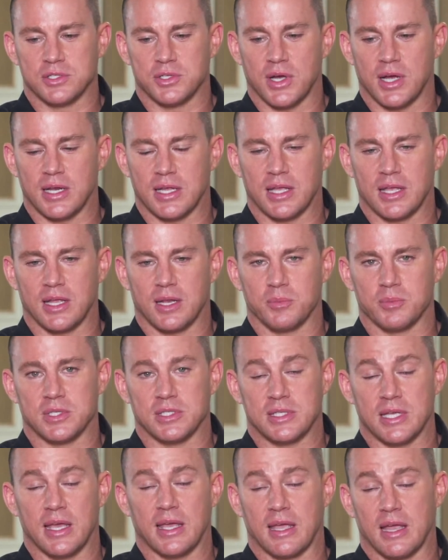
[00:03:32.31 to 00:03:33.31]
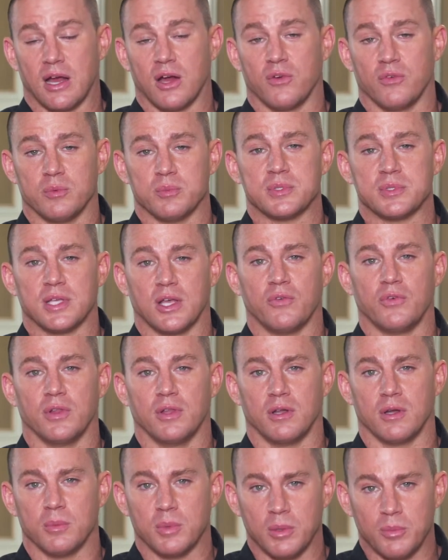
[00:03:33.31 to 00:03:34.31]
try to get him to take care of himself a
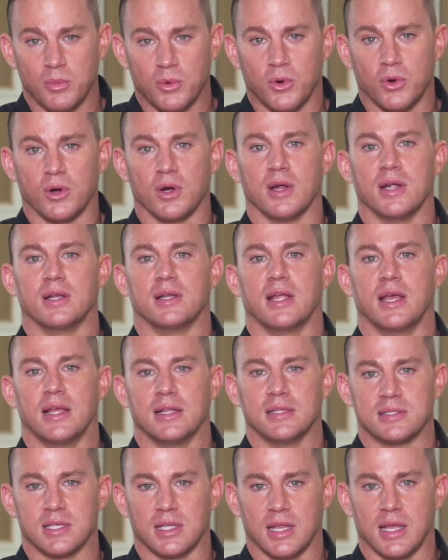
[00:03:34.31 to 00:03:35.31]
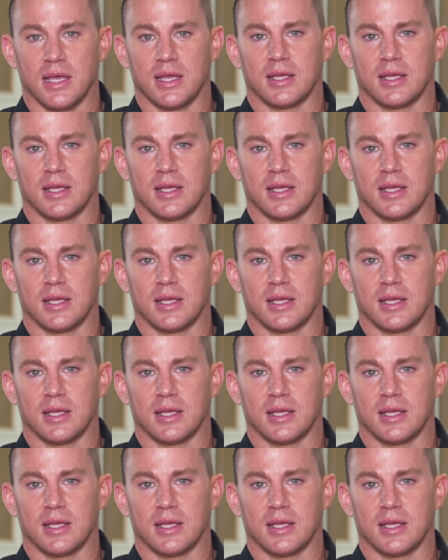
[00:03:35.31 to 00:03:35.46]
little bit more, and to